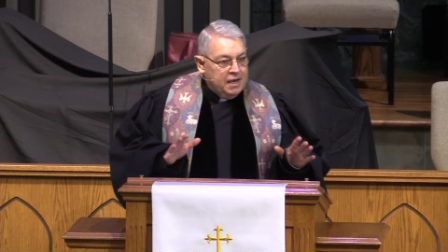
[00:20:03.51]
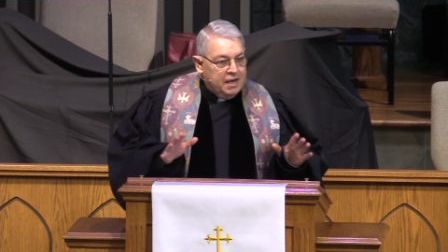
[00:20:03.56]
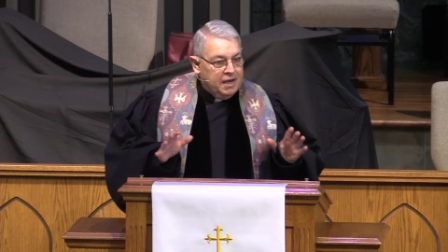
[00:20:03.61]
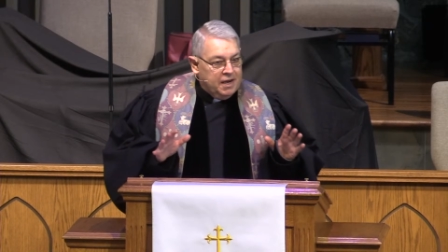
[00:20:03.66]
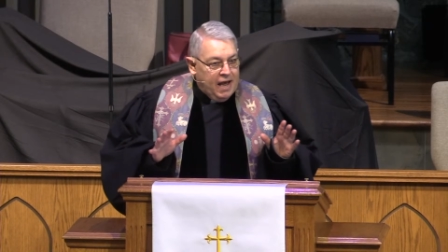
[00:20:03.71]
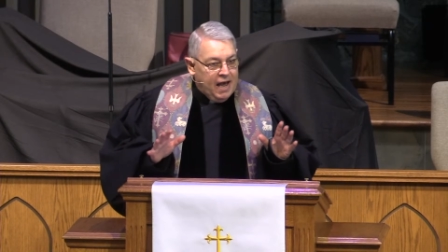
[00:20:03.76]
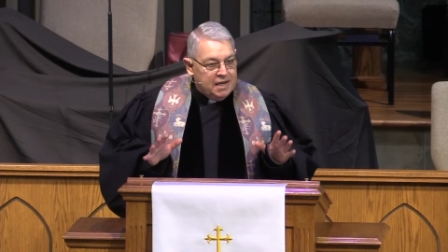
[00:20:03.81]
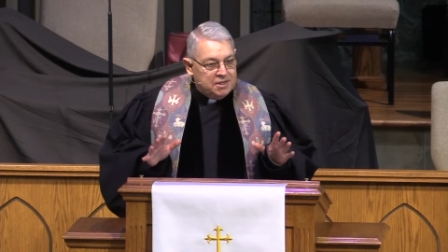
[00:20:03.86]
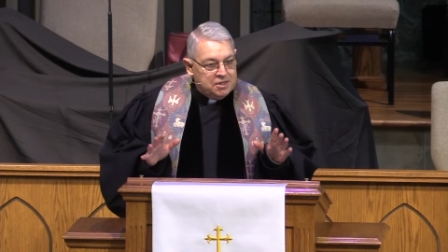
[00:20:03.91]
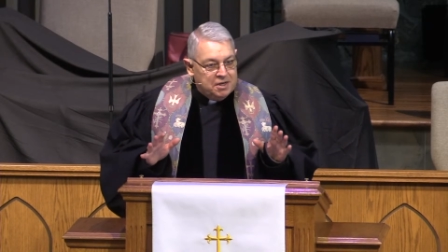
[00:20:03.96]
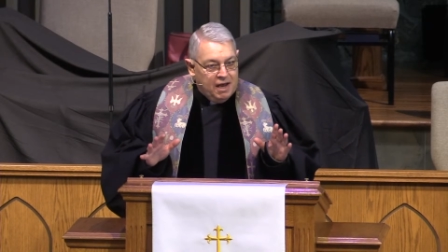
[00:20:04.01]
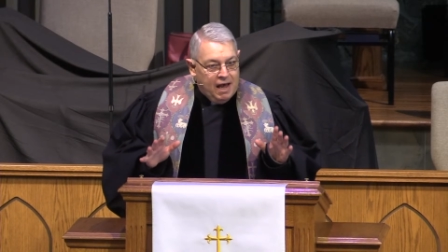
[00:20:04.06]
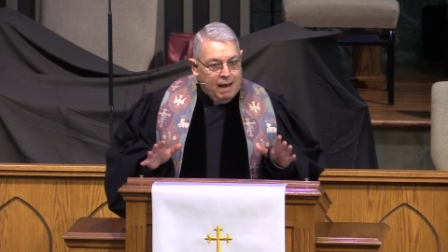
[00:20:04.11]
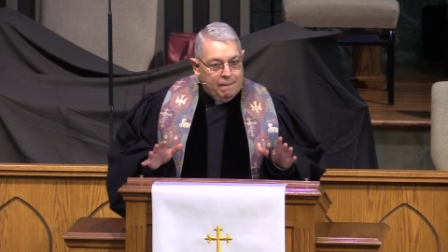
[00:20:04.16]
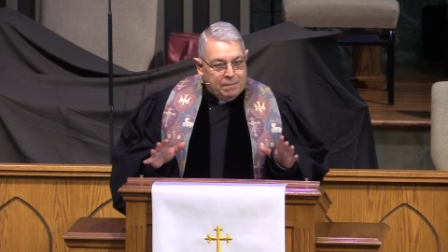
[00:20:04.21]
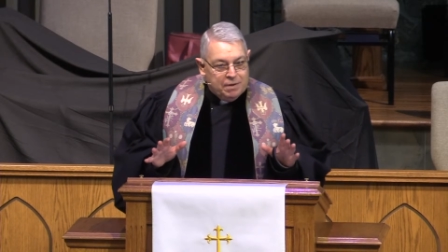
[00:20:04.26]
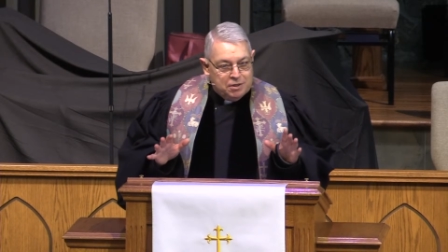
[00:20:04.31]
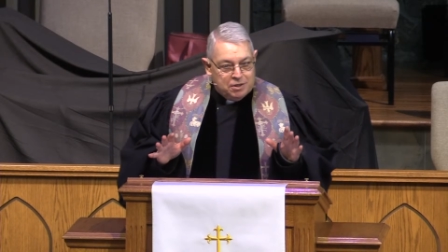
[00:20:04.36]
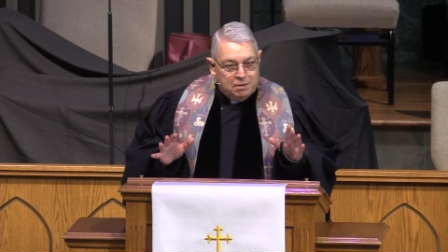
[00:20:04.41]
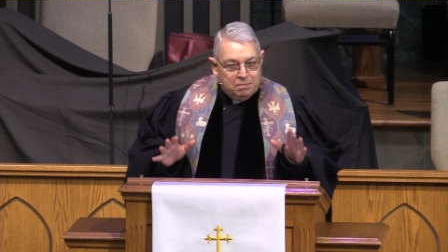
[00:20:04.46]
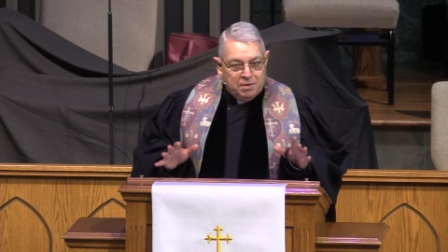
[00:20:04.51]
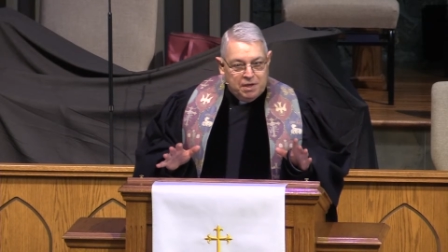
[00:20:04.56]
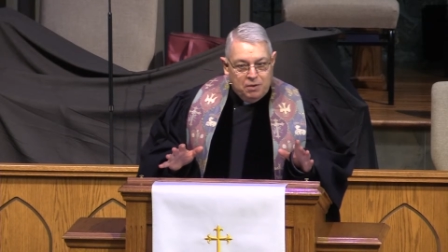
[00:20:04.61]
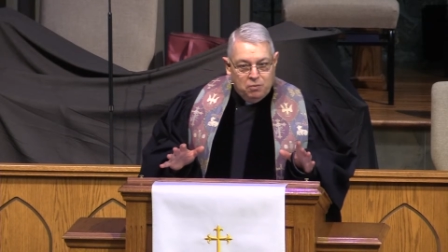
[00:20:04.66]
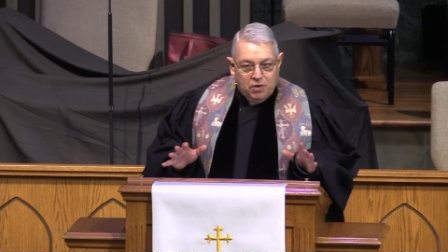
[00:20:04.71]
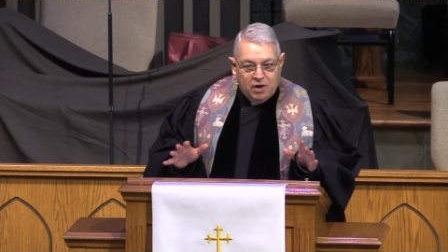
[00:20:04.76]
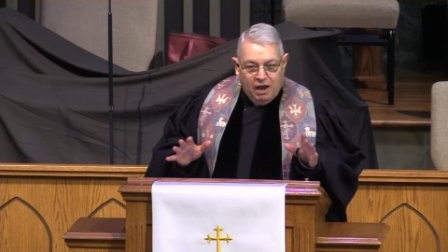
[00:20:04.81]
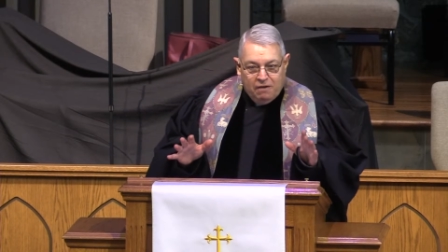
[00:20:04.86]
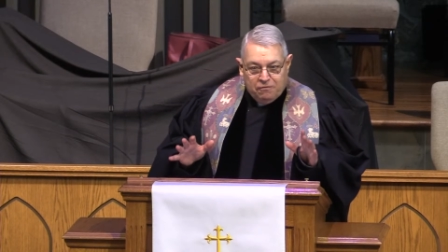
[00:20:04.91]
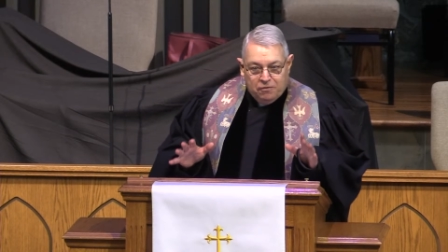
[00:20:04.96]
it hasn't happened to me
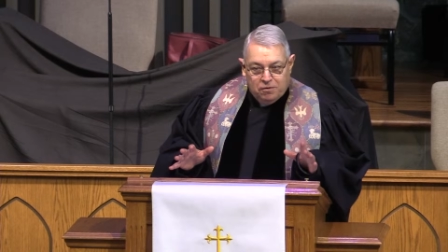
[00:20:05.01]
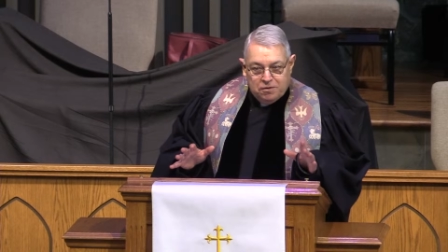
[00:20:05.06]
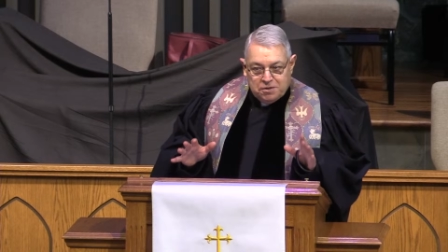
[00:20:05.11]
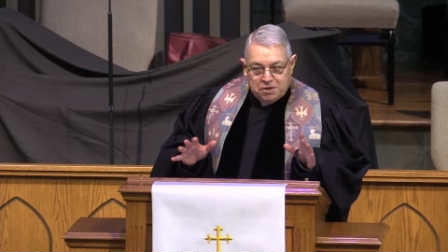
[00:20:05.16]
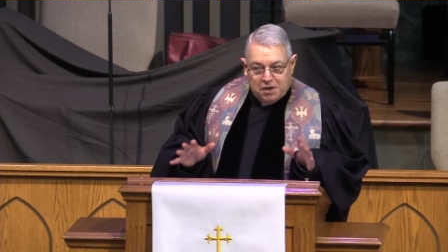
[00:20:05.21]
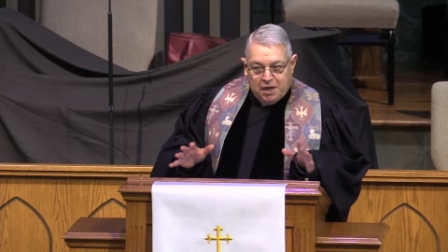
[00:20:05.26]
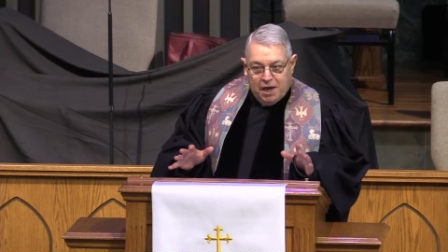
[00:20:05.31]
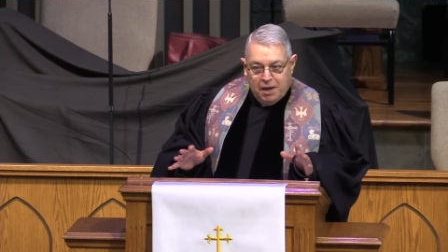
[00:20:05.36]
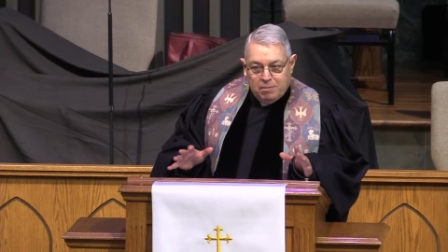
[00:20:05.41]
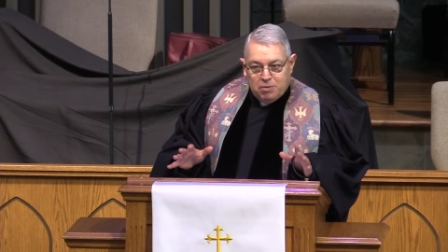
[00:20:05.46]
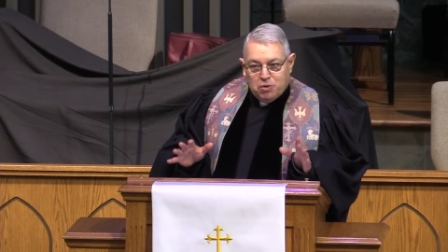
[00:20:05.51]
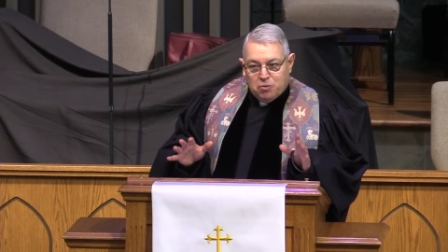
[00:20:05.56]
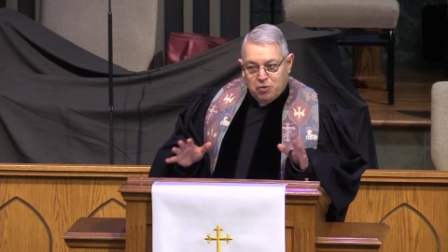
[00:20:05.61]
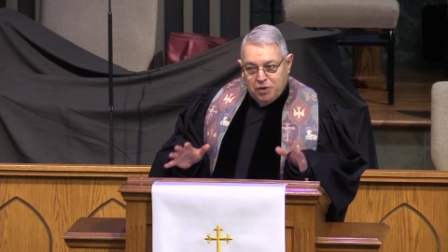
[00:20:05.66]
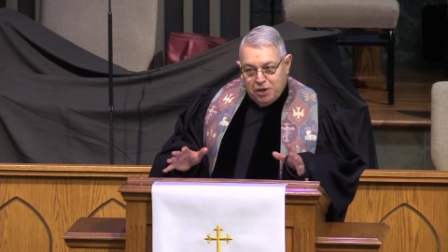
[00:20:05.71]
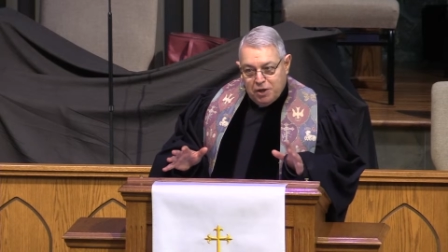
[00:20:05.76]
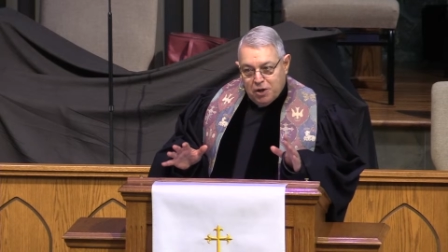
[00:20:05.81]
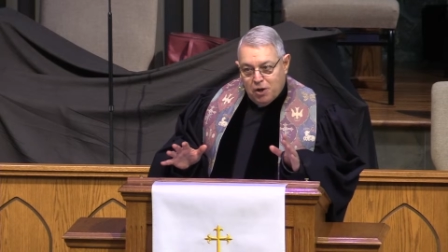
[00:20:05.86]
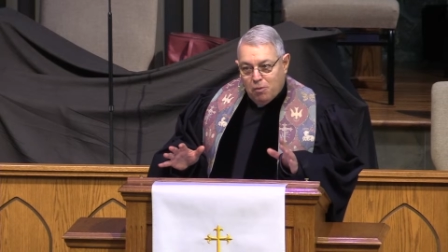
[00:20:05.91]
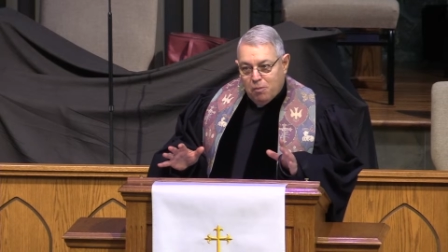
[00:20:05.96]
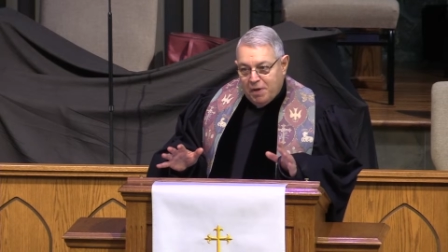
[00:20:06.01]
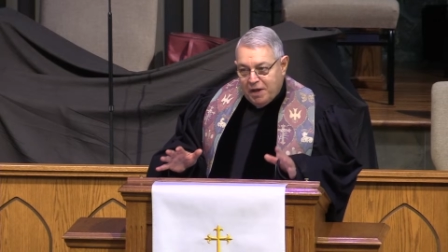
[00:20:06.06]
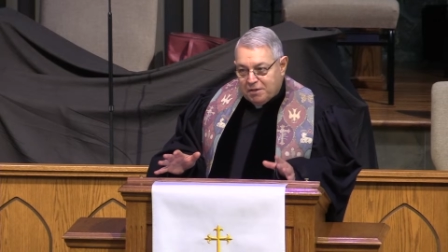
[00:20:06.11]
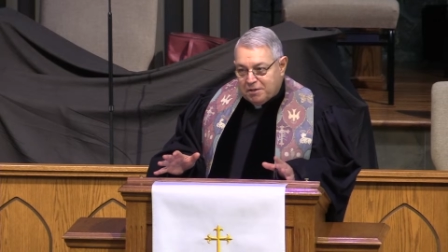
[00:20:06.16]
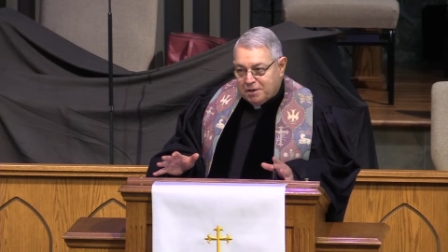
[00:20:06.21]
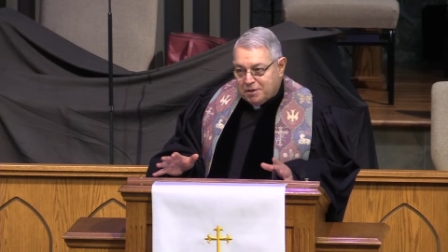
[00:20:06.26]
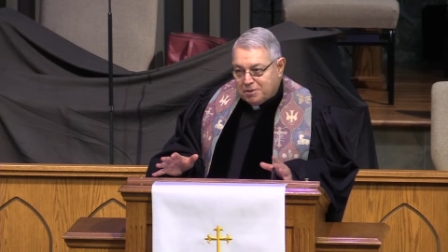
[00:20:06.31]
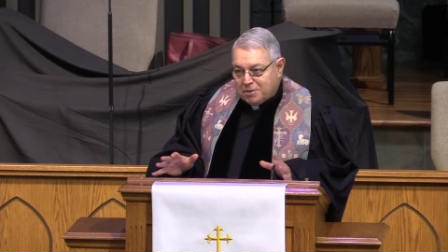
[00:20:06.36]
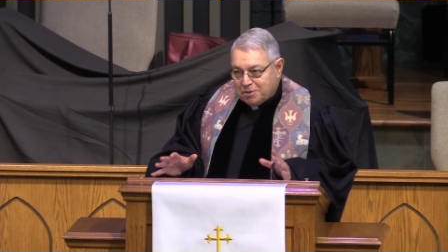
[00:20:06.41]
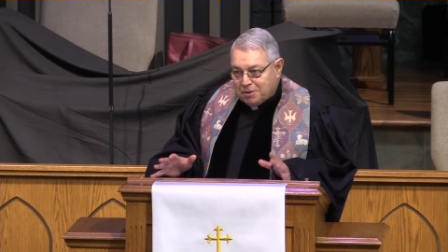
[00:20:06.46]
when I first came to Ringgold
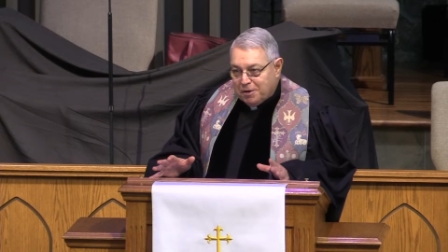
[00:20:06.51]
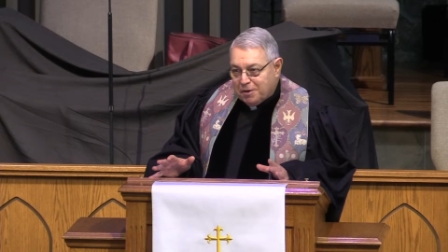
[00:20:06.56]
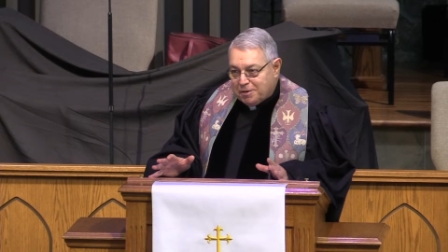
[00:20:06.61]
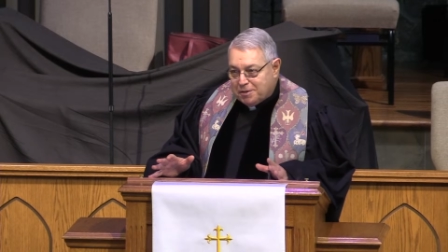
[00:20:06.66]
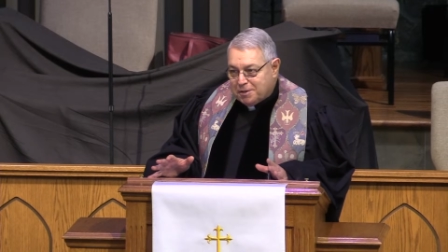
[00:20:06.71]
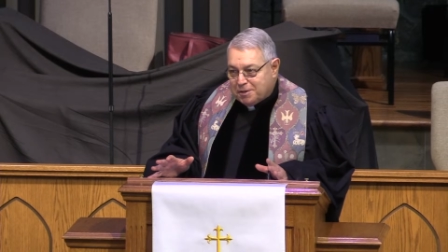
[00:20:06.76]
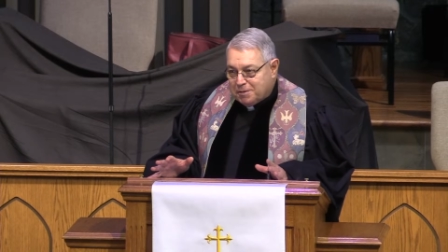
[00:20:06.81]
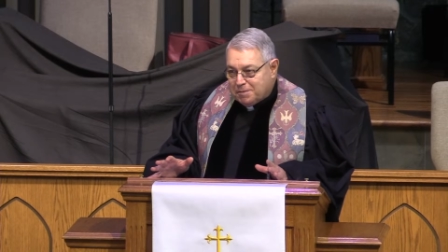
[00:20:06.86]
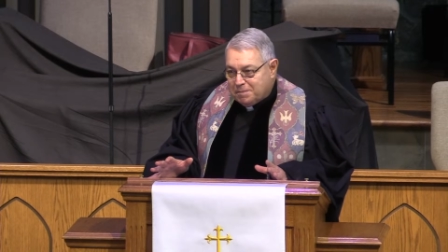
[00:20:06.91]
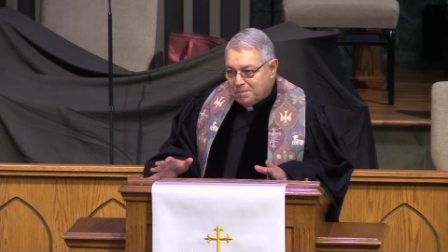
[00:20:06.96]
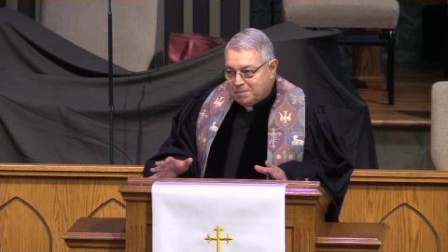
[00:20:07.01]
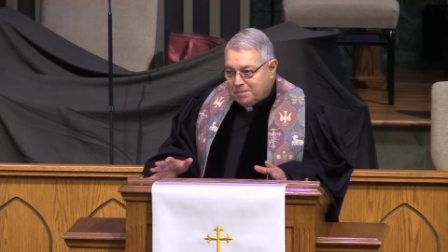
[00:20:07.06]
Methodist Church.